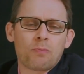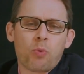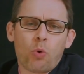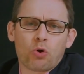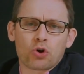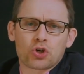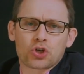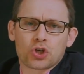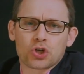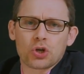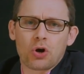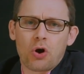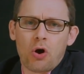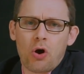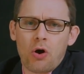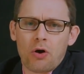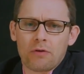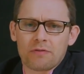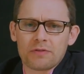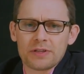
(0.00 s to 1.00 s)
portion
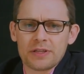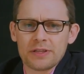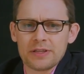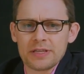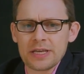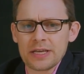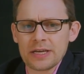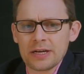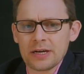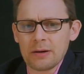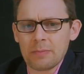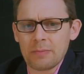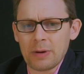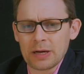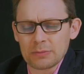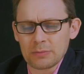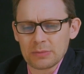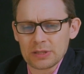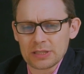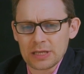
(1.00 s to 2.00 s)
of the
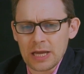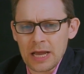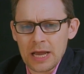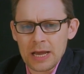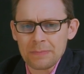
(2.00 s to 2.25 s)
abutment.